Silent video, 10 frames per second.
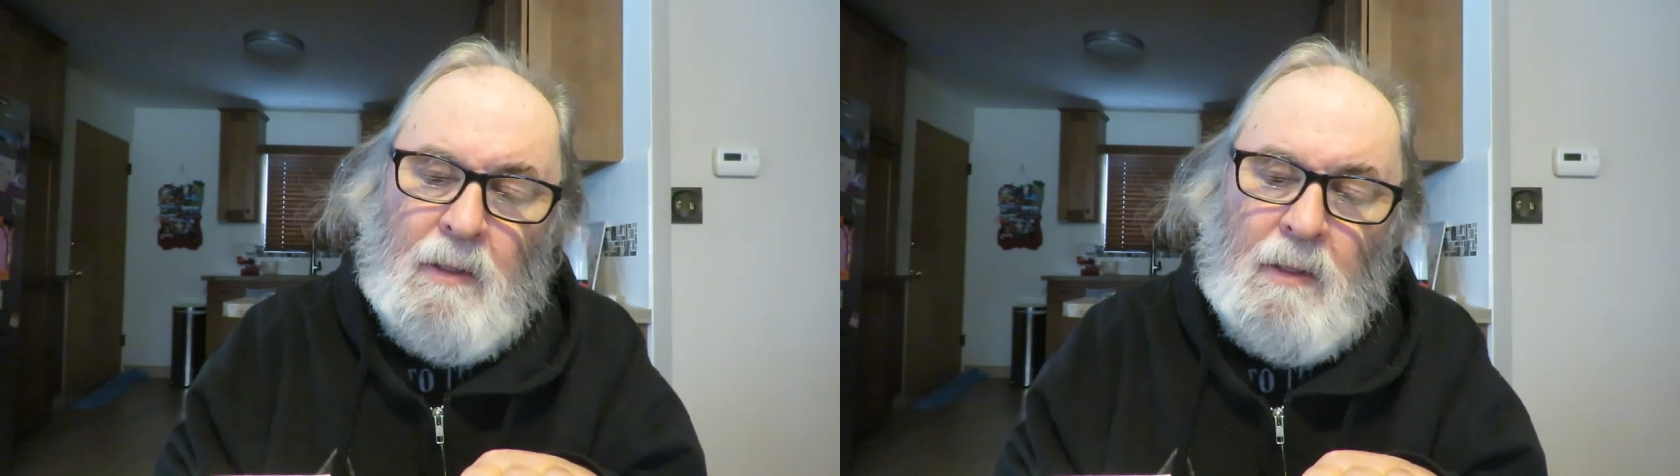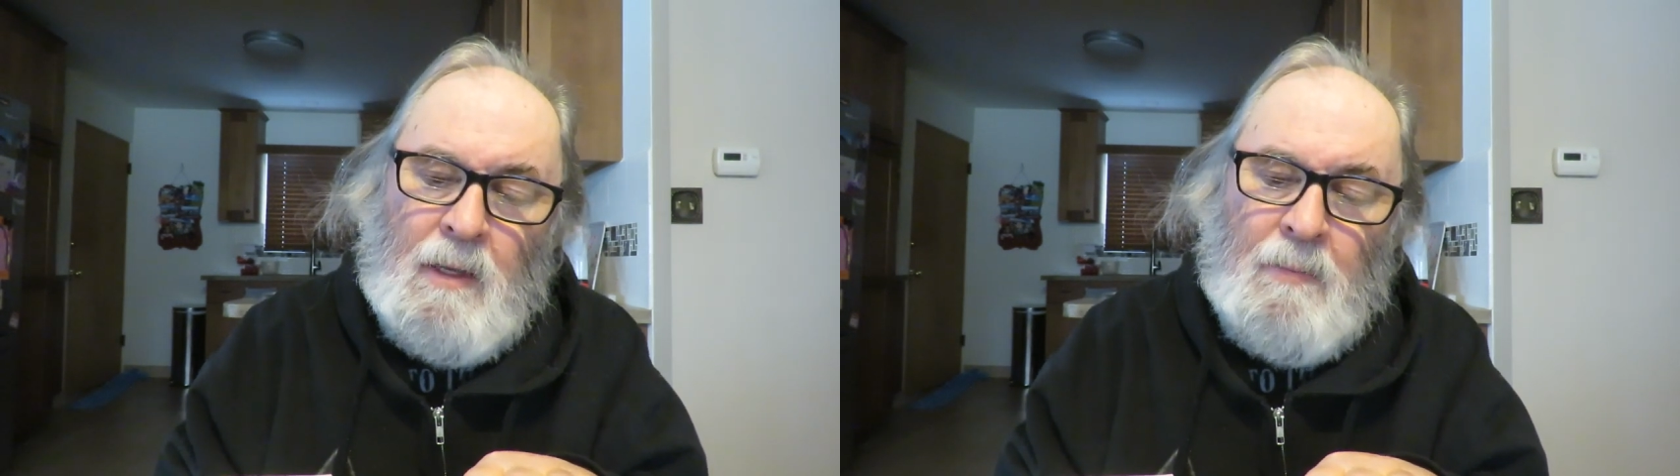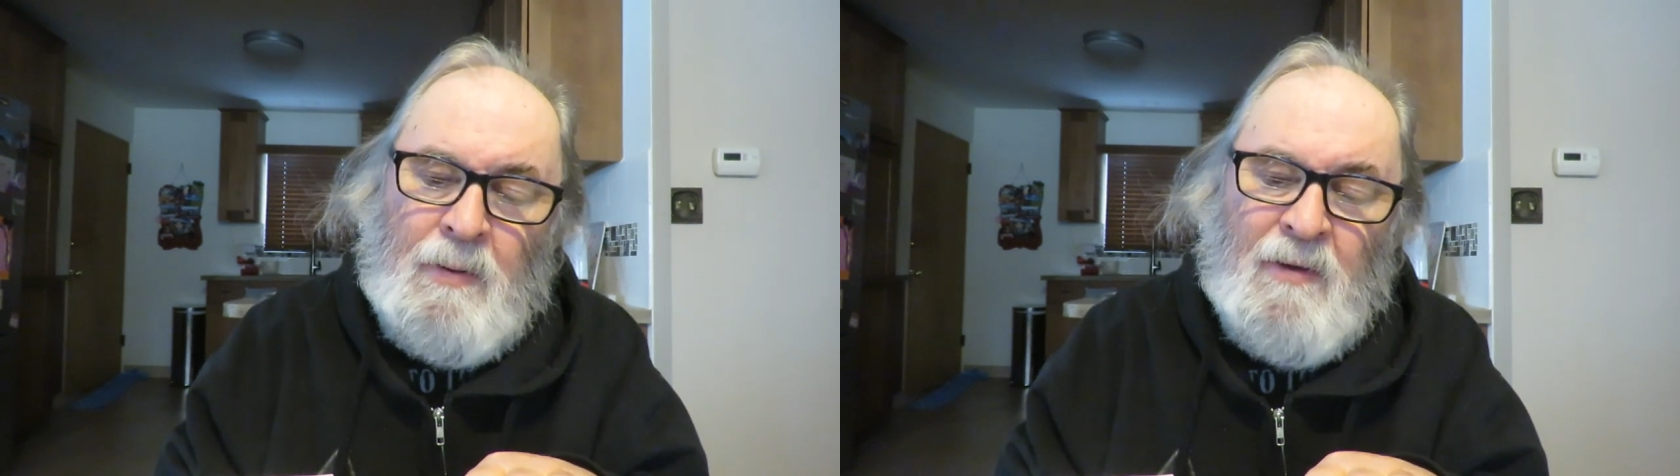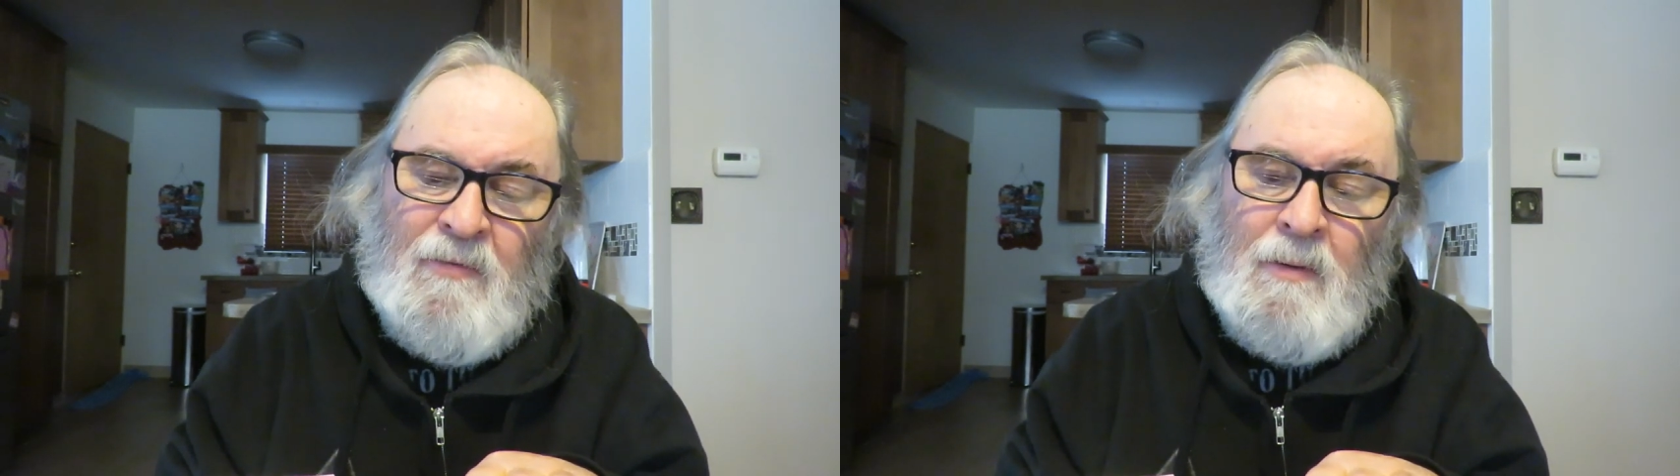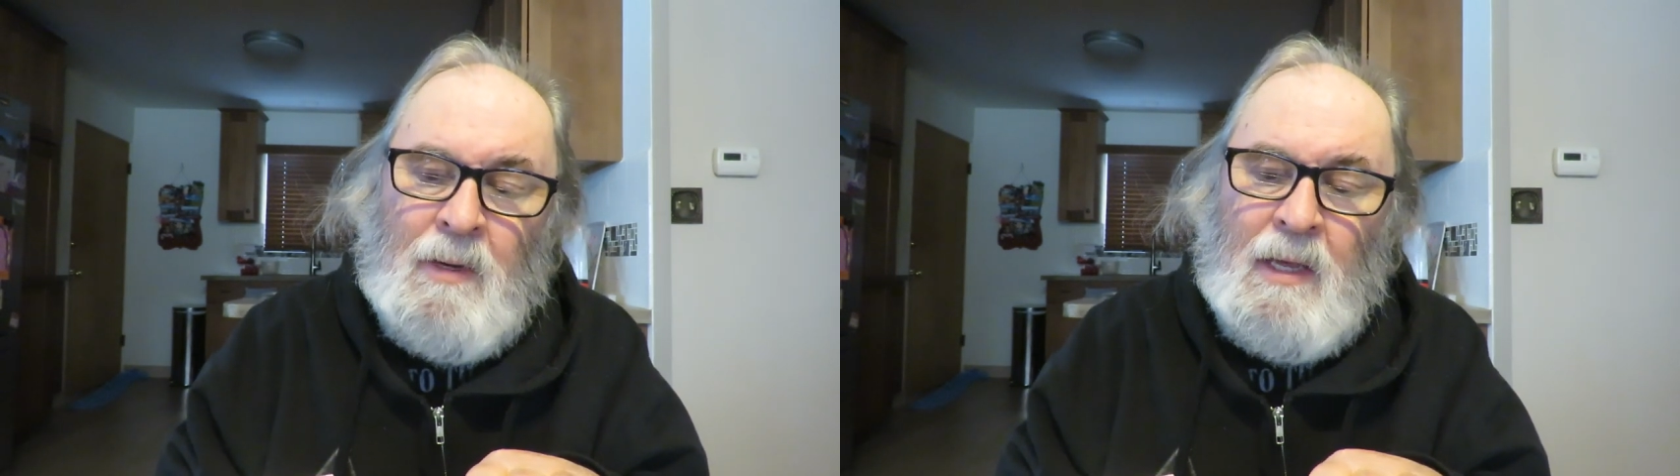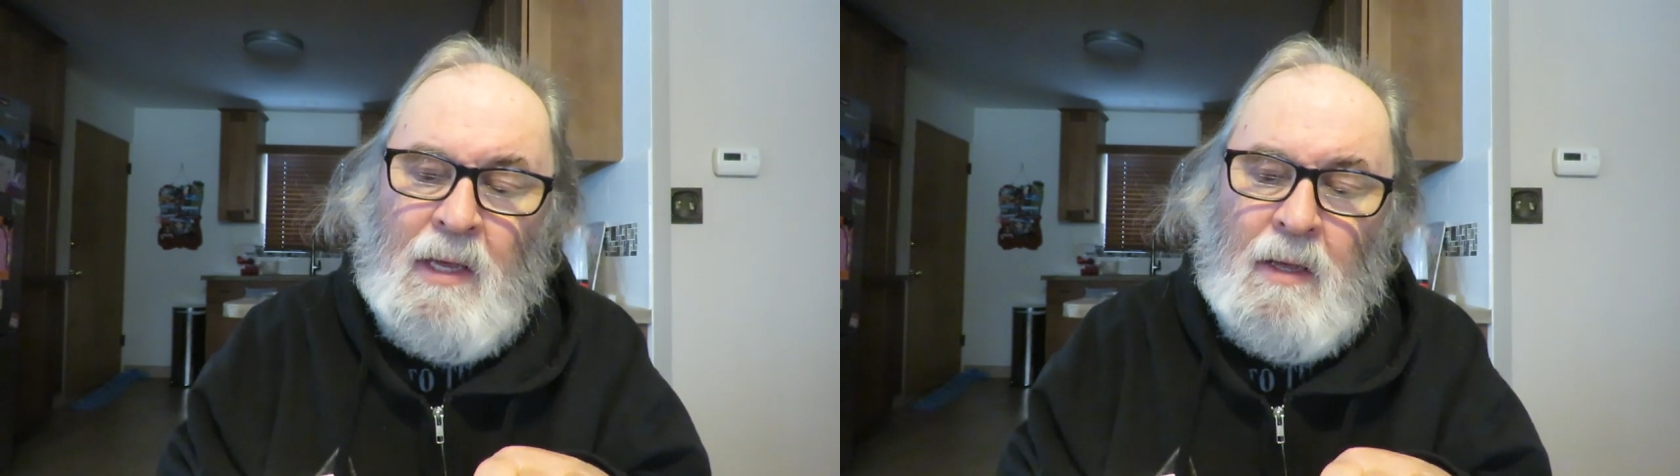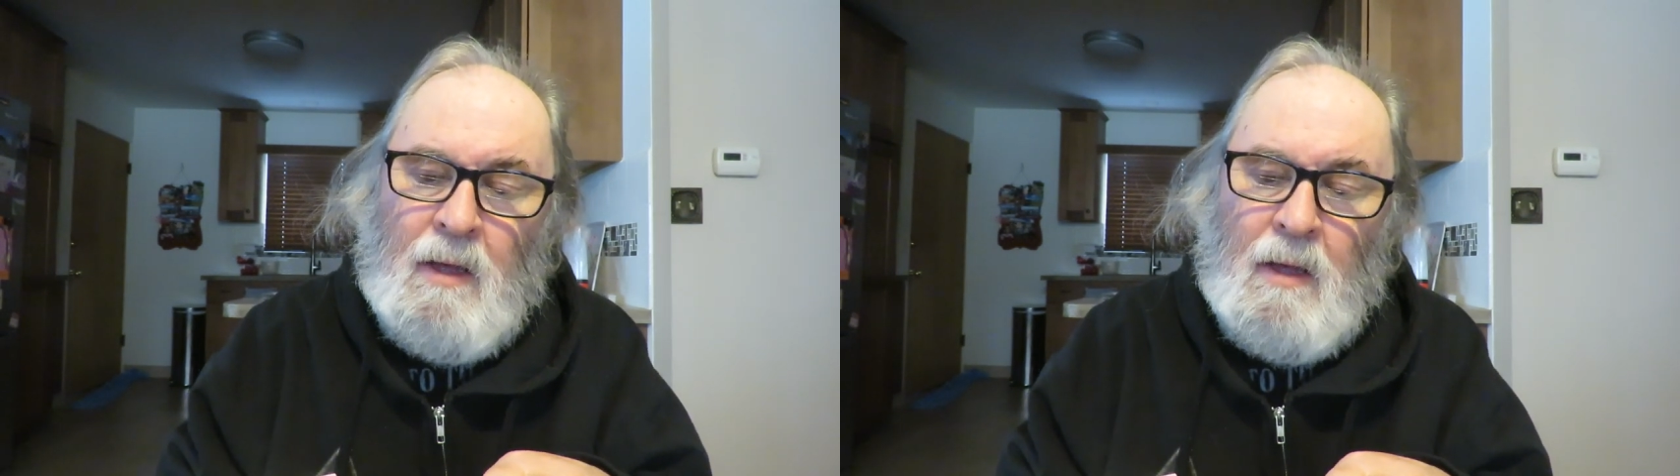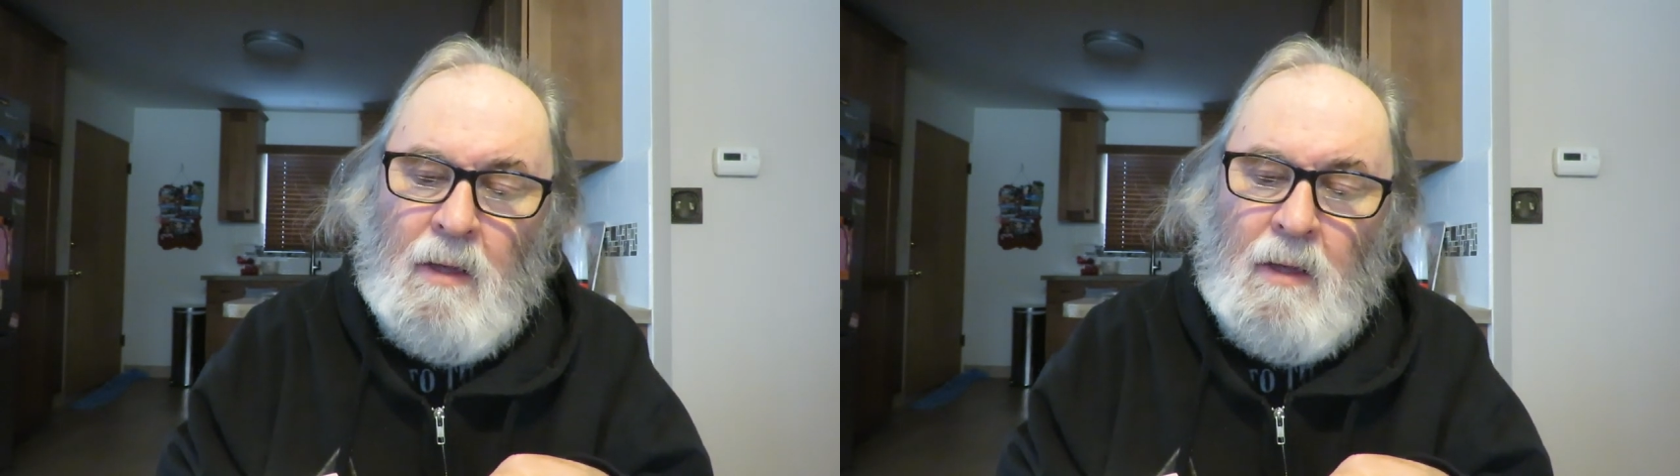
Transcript: the epiphany